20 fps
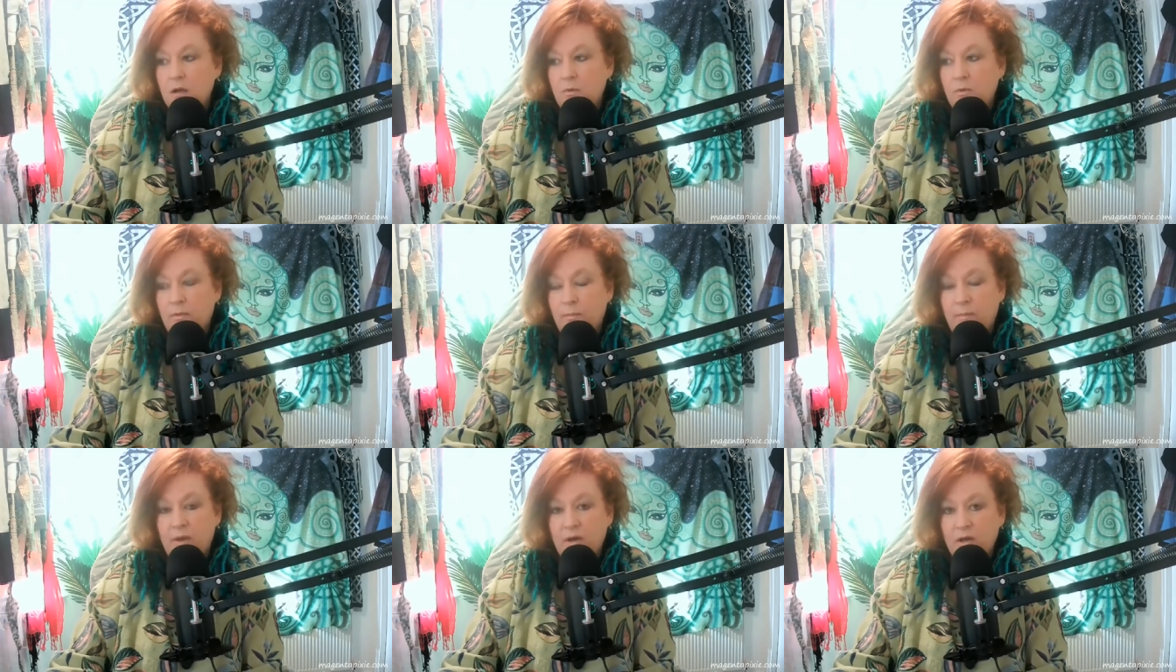
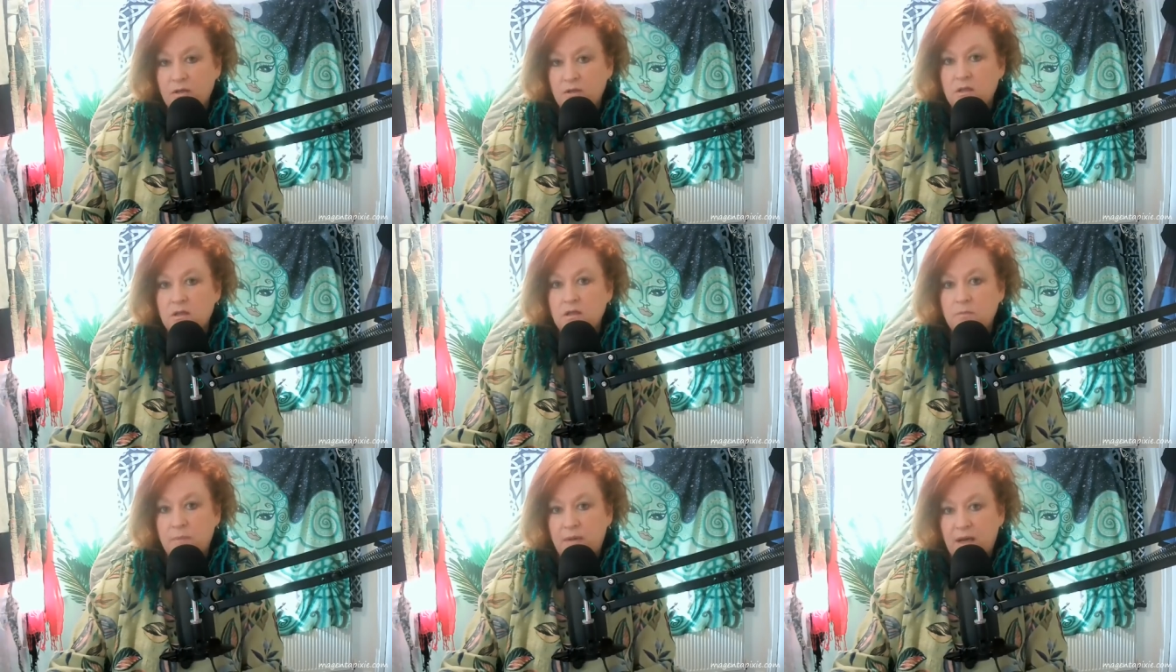with a
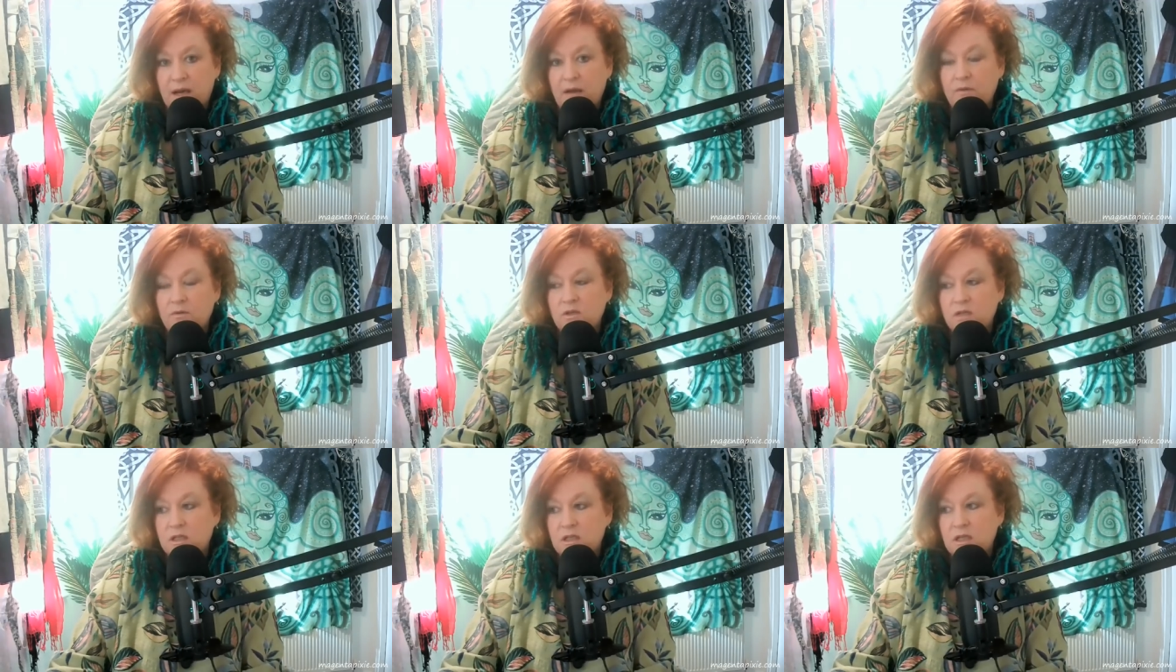person that's been
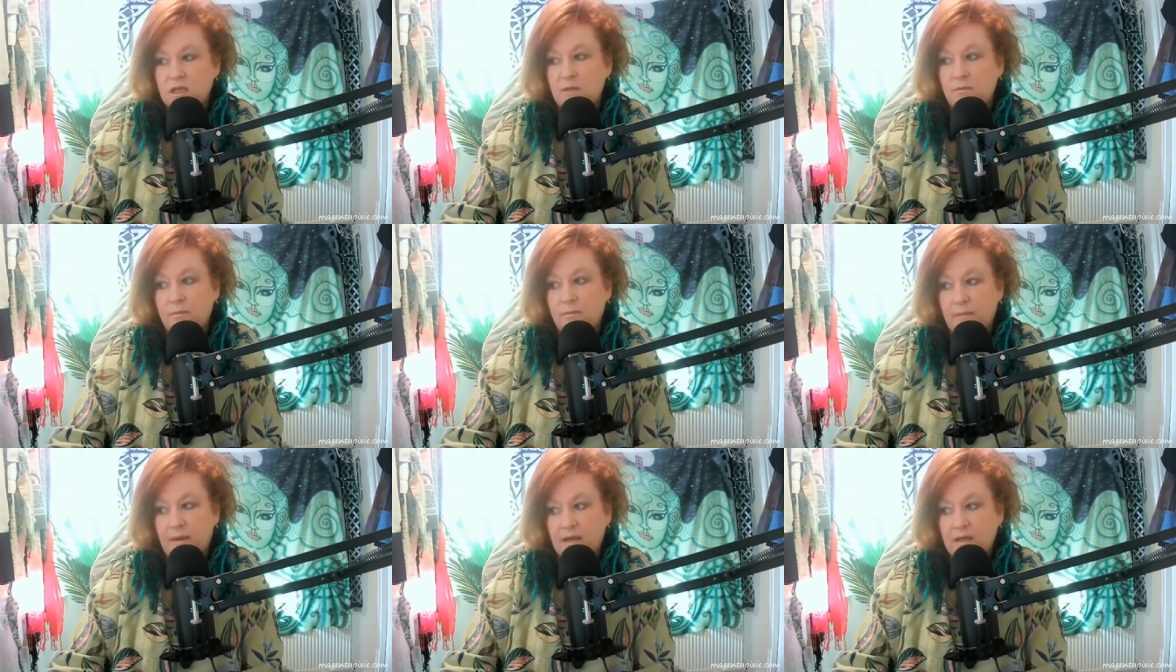out to tea
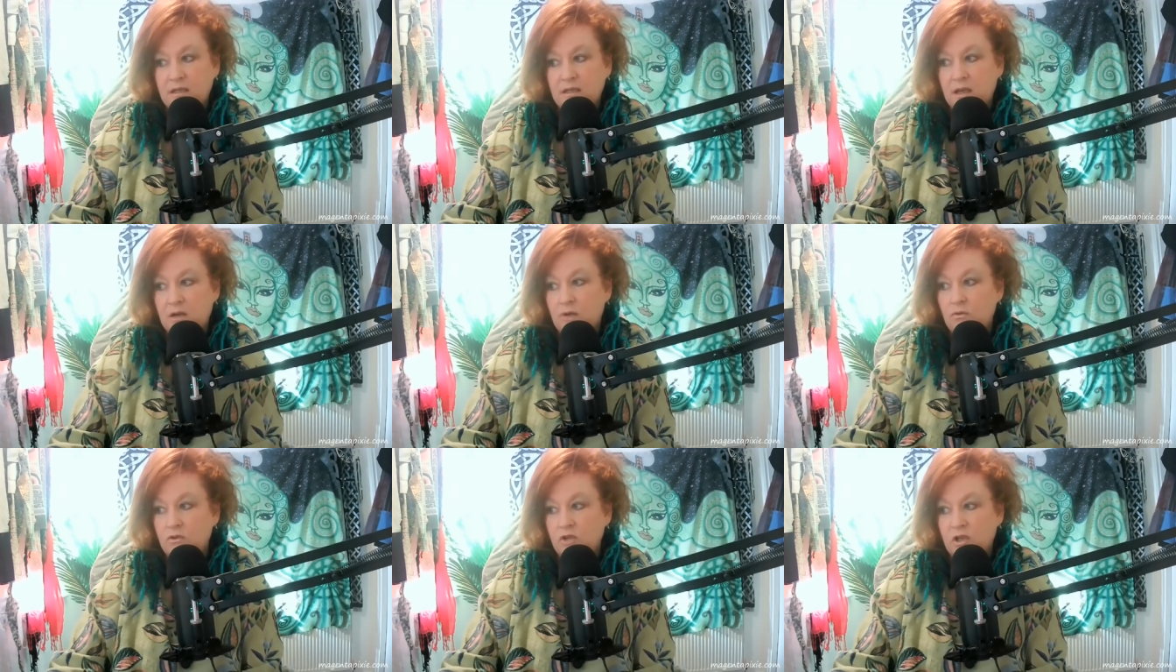with
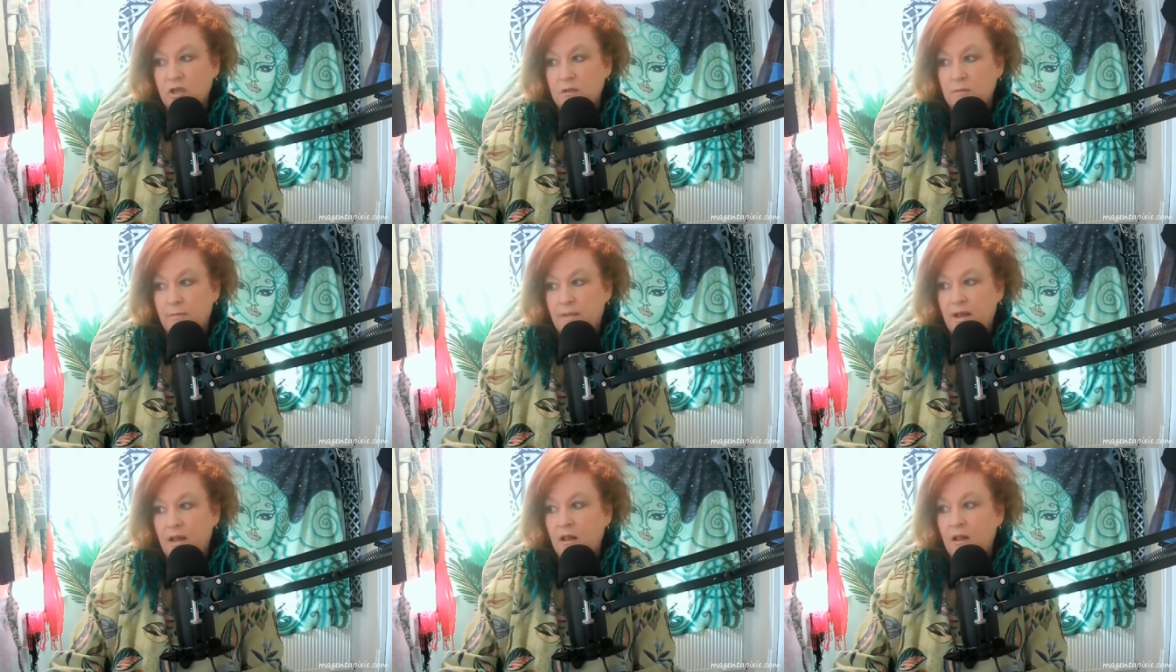Maxine or
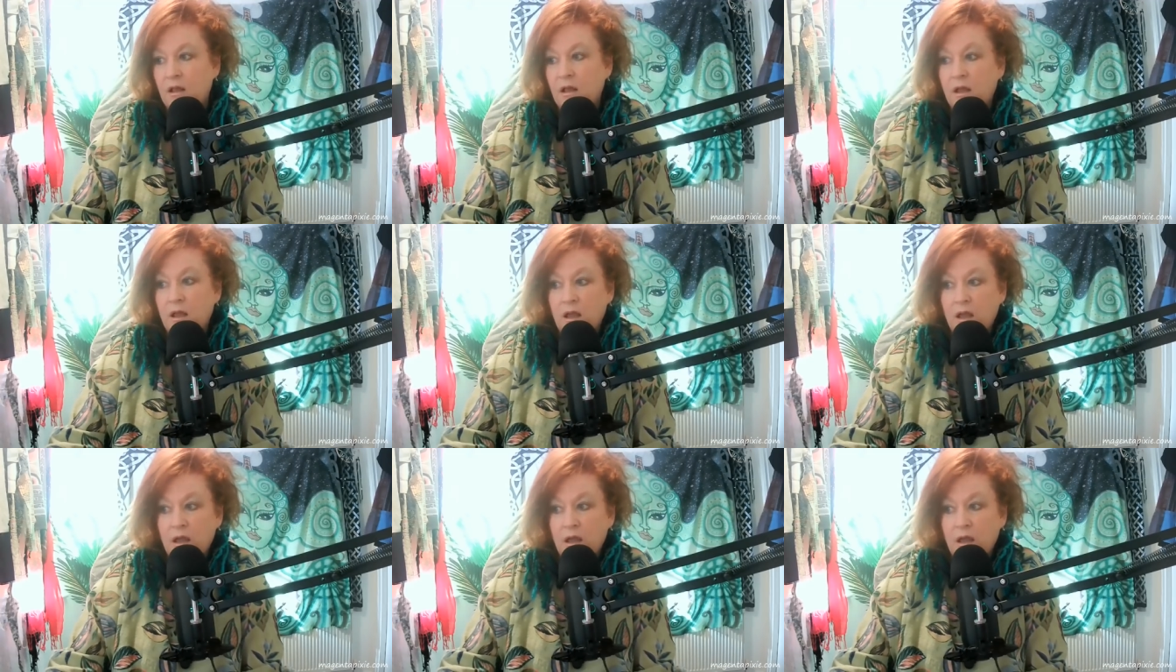Jezebel,